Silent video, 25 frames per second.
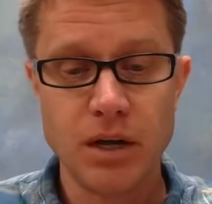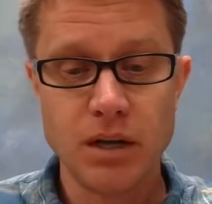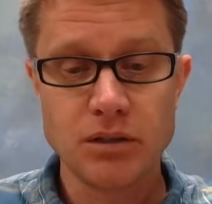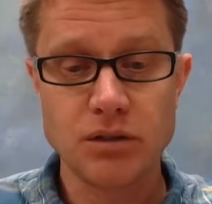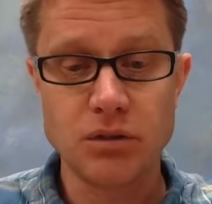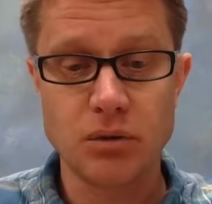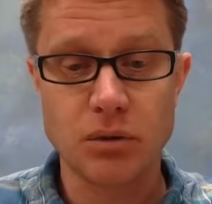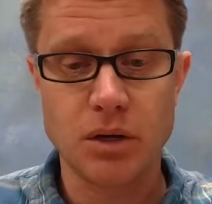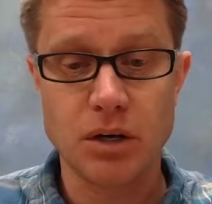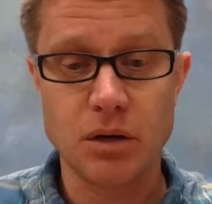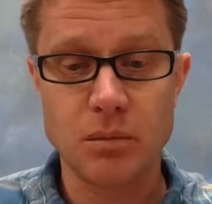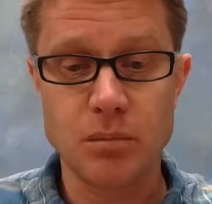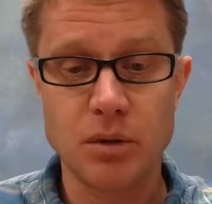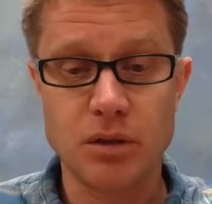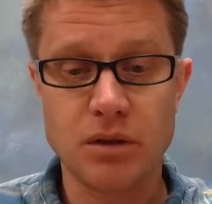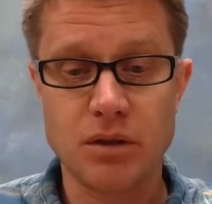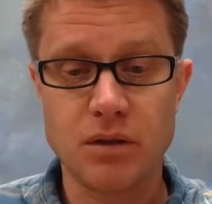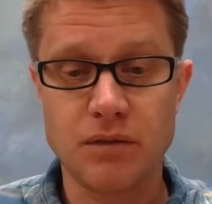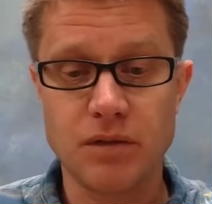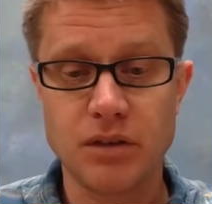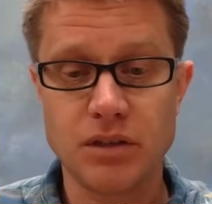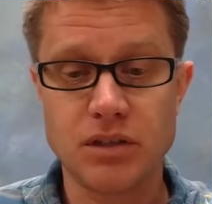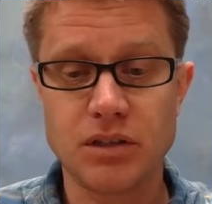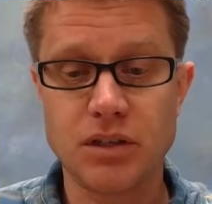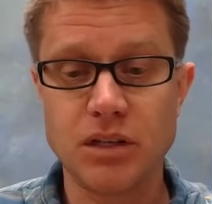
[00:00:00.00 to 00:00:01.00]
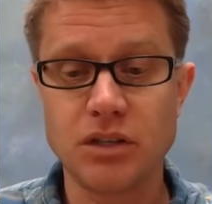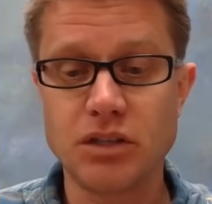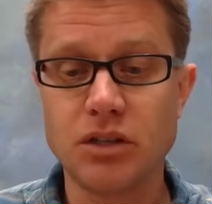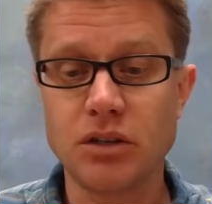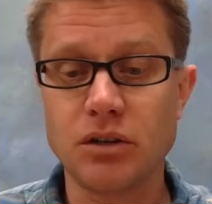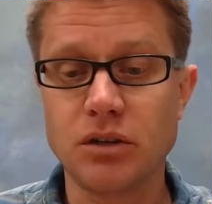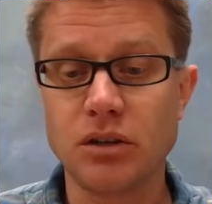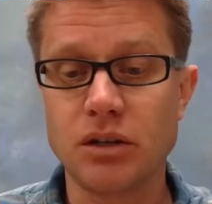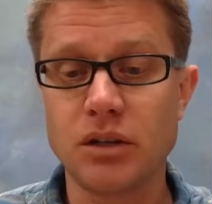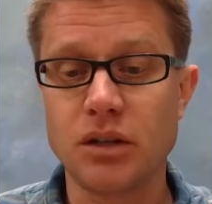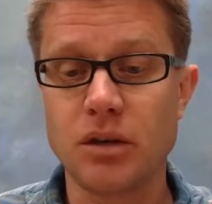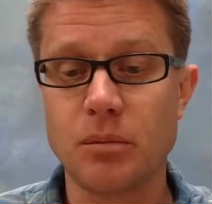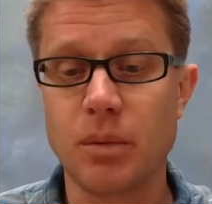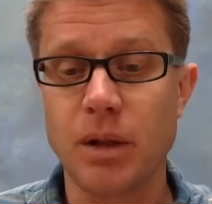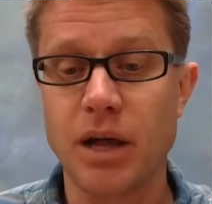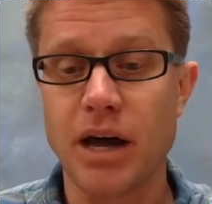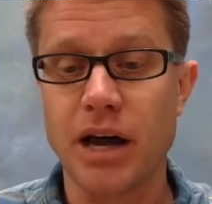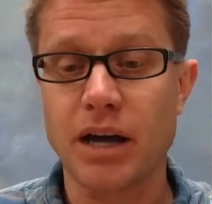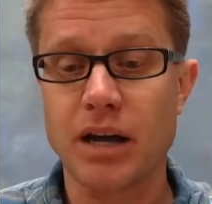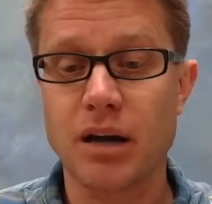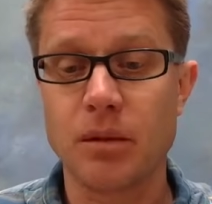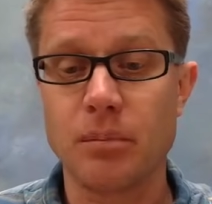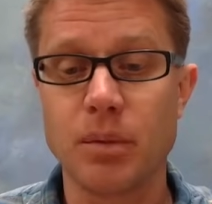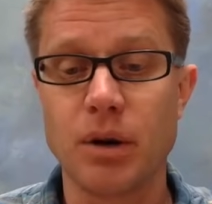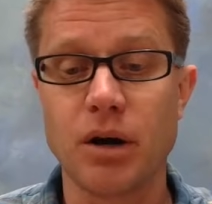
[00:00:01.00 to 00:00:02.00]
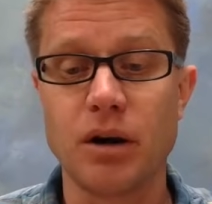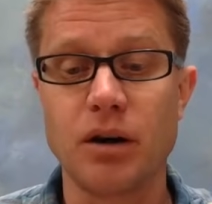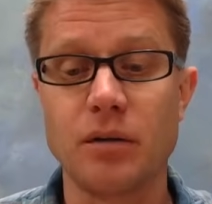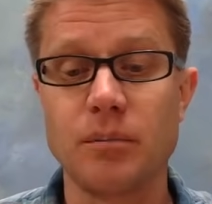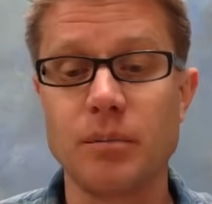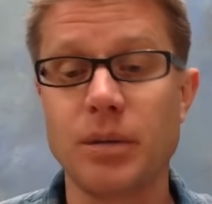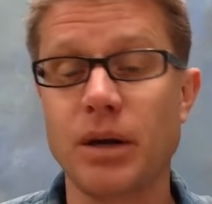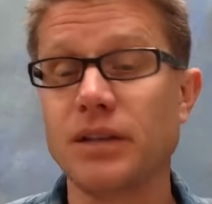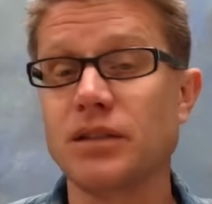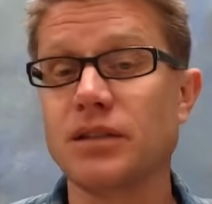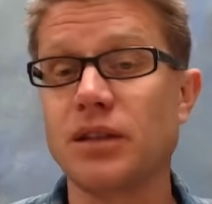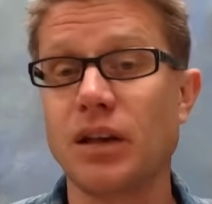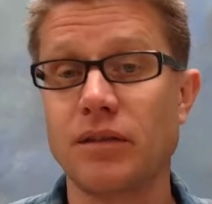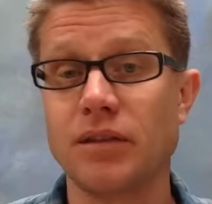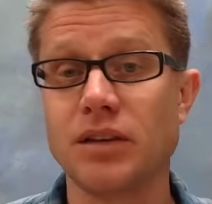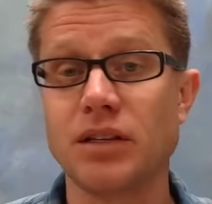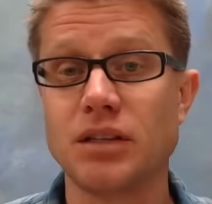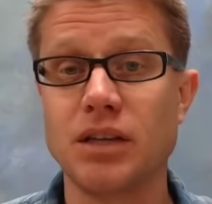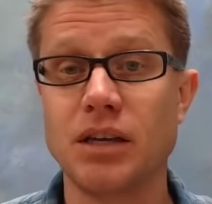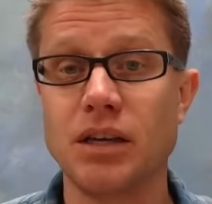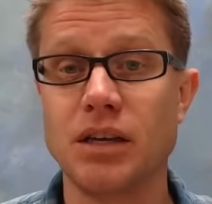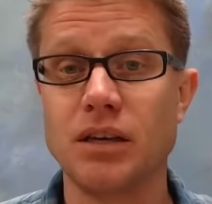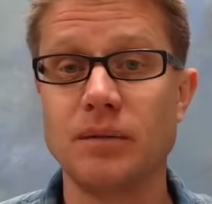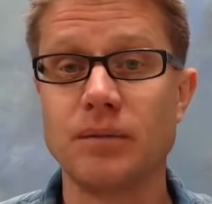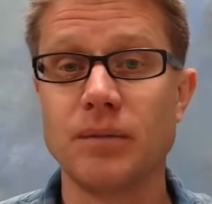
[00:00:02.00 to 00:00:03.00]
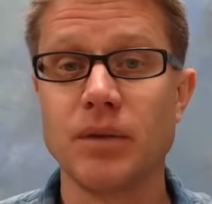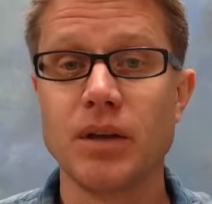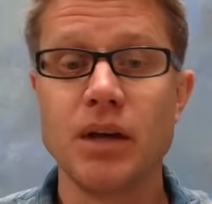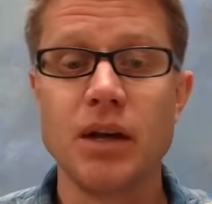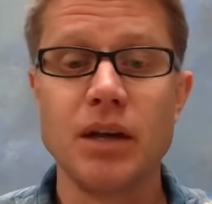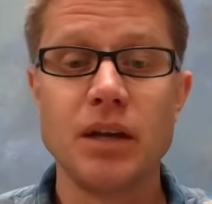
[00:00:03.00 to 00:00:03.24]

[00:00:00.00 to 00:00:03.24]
So we're going to put the vestigial and the black apart by 17.